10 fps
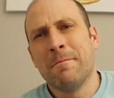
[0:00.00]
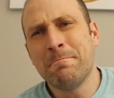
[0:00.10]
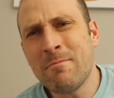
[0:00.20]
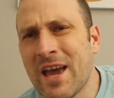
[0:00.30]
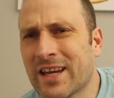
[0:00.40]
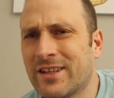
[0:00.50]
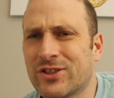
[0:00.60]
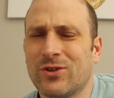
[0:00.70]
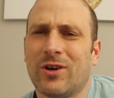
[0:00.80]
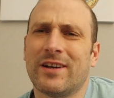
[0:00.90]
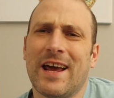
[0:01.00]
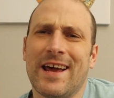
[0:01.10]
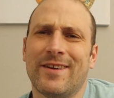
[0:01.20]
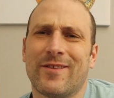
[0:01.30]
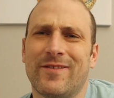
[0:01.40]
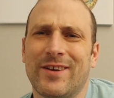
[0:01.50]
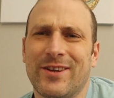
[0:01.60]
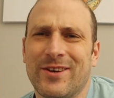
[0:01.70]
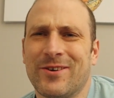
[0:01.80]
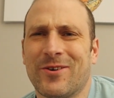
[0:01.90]
Make it short, end of the
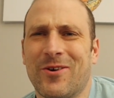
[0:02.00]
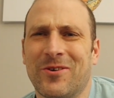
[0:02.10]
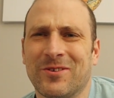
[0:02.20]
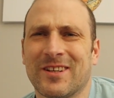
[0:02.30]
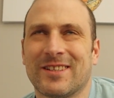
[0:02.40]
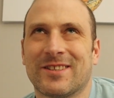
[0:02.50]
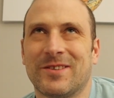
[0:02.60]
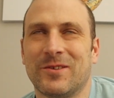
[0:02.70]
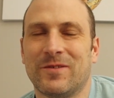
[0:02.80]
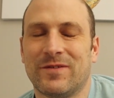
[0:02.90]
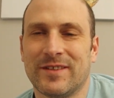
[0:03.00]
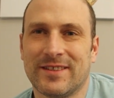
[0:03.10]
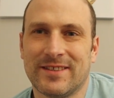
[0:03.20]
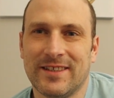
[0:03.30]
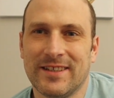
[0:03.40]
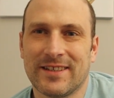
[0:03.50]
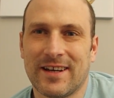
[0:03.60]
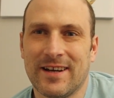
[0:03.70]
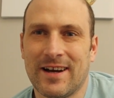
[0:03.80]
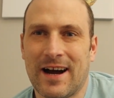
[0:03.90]
video. Only 2
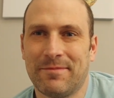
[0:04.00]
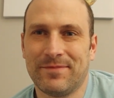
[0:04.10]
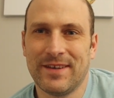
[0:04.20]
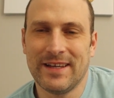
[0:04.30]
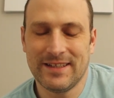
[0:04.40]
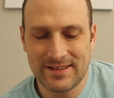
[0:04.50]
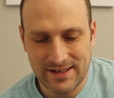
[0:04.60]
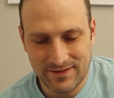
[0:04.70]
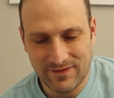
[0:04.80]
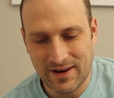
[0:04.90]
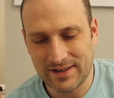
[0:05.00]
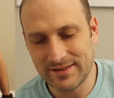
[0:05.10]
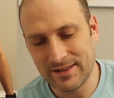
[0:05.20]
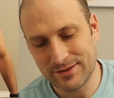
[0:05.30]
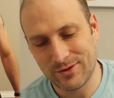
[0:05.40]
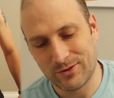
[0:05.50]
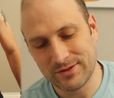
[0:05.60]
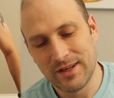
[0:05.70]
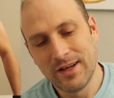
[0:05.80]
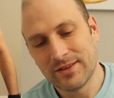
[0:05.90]
physique updates as far as that
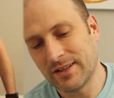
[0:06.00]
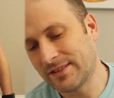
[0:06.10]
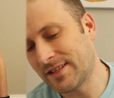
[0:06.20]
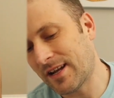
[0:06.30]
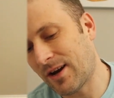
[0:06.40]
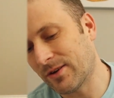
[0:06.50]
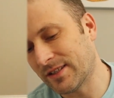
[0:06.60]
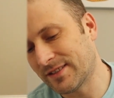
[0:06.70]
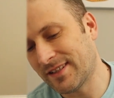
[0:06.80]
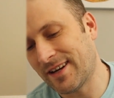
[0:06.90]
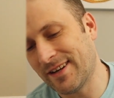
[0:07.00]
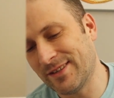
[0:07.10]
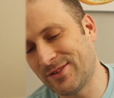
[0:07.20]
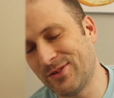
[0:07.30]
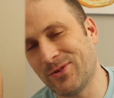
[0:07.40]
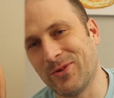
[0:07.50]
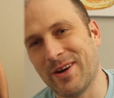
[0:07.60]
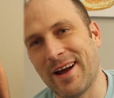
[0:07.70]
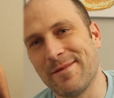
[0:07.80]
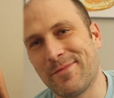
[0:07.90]
goes. So let's start out. I started at
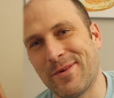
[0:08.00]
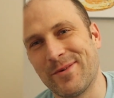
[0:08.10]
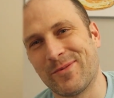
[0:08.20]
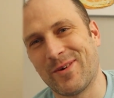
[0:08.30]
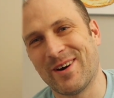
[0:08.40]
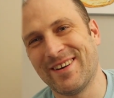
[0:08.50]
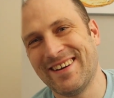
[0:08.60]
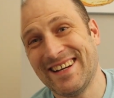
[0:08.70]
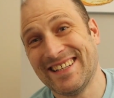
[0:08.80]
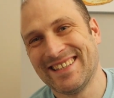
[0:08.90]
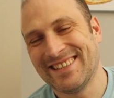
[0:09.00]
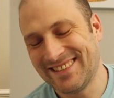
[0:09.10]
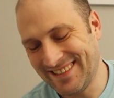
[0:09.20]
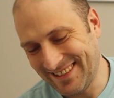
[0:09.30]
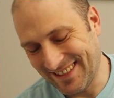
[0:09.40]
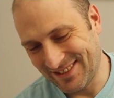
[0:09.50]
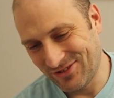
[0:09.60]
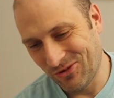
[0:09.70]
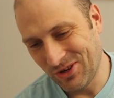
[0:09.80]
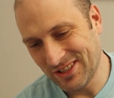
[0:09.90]
209.1. Cheat days
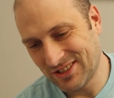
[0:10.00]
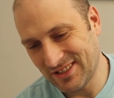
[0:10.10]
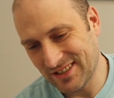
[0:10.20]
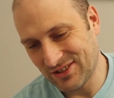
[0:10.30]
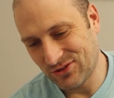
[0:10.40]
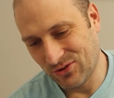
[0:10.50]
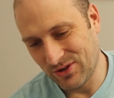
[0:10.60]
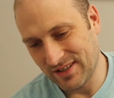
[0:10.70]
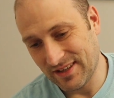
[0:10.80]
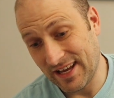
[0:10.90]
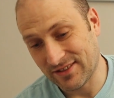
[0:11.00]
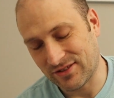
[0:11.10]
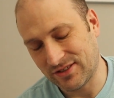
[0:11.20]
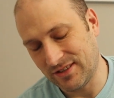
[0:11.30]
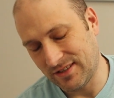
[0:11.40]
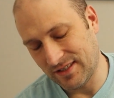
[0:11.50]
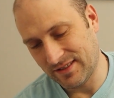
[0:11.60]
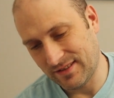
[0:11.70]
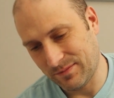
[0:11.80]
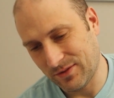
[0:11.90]
showing, the extra cheat
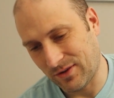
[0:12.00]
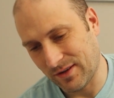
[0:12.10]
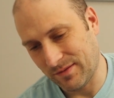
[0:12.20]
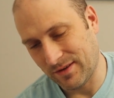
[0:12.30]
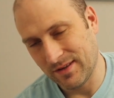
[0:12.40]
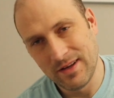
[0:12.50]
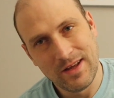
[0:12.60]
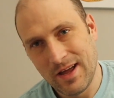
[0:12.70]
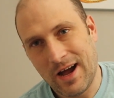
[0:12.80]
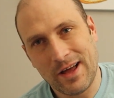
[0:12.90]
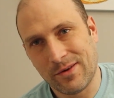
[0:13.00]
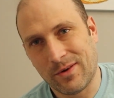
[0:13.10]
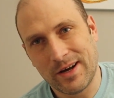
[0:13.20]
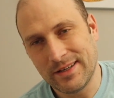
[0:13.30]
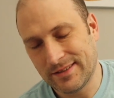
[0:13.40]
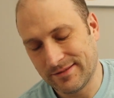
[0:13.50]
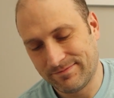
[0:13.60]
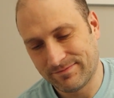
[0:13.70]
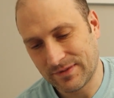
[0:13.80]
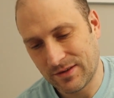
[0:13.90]
days I'm talking about. Otherwise,
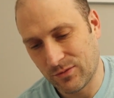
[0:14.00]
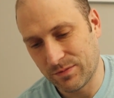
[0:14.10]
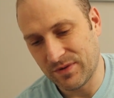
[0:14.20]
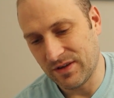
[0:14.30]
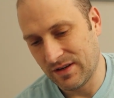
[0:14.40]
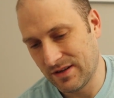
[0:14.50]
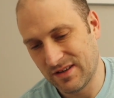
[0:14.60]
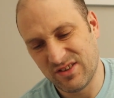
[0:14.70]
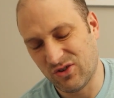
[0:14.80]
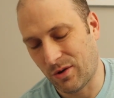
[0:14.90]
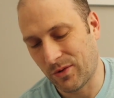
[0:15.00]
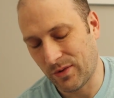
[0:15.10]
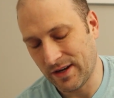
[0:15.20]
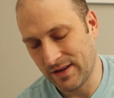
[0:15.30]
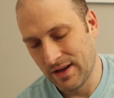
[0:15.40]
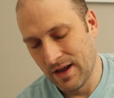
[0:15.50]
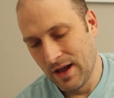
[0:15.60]
would be normal weight.